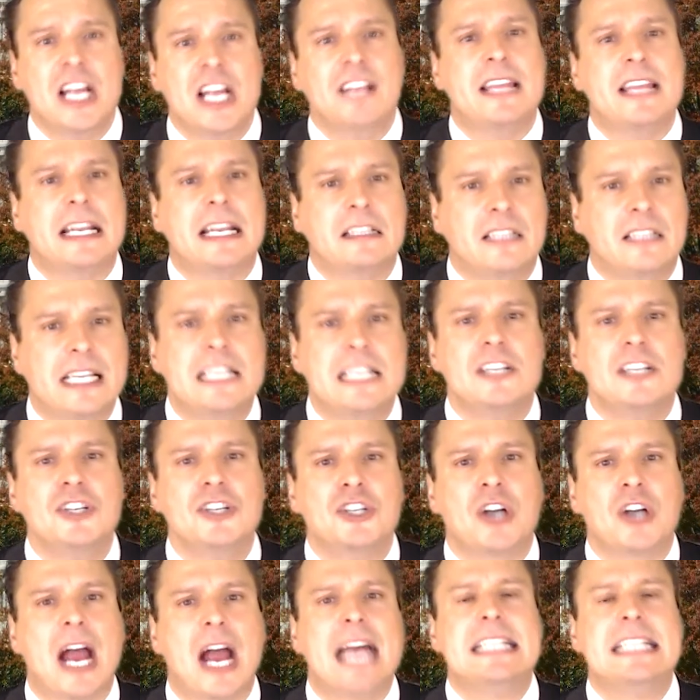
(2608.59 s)
that Clinton
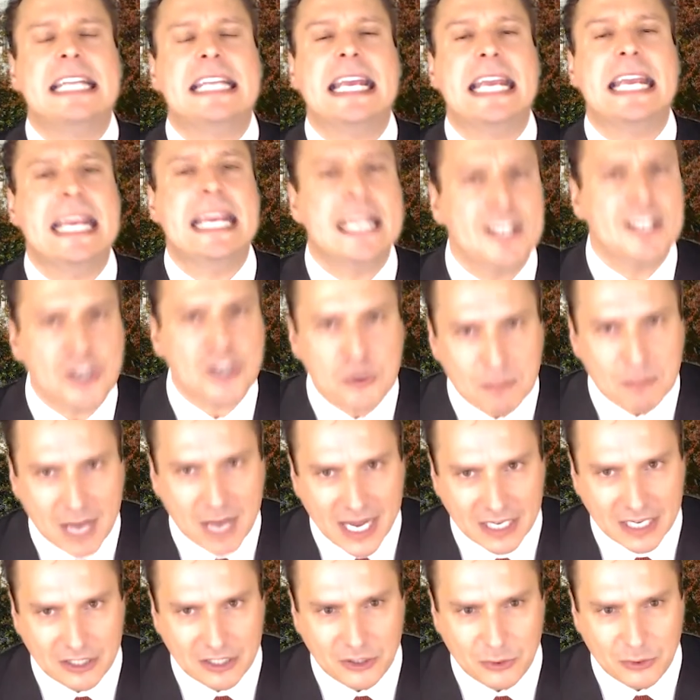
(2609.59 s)
tried to hinder
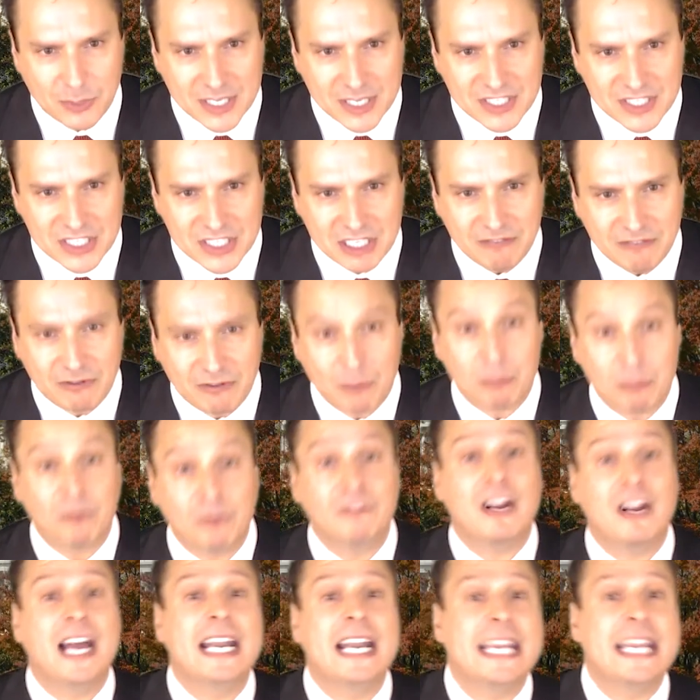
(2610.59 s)
Monica Lewinsky from
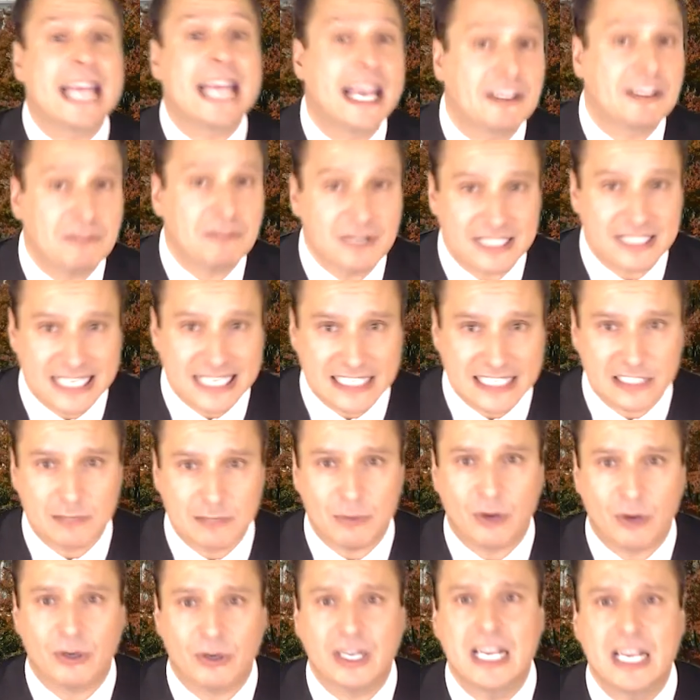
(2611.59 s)
providing accurate
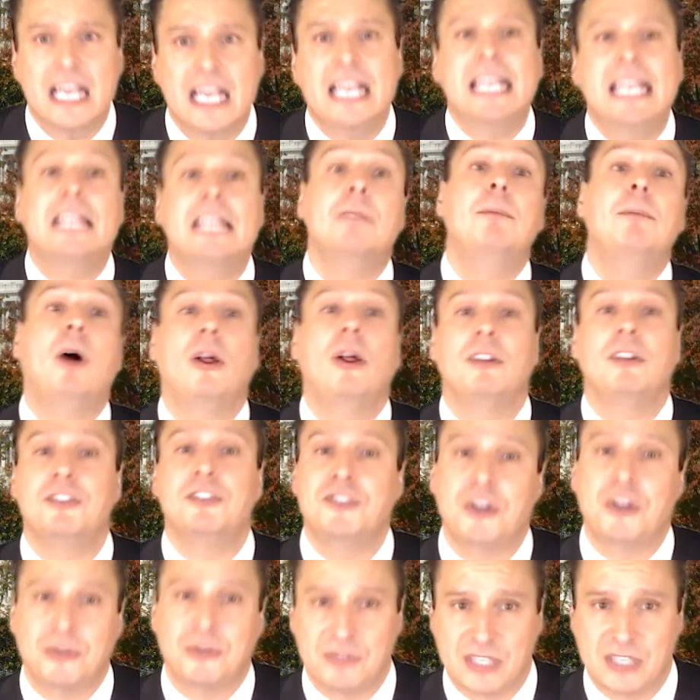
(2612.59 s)
testimony in the Paula
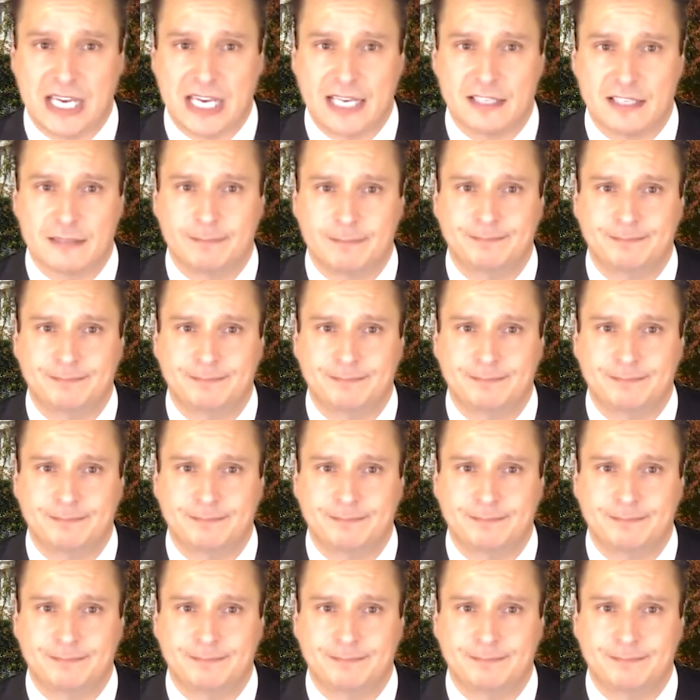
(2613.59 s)
Jones case.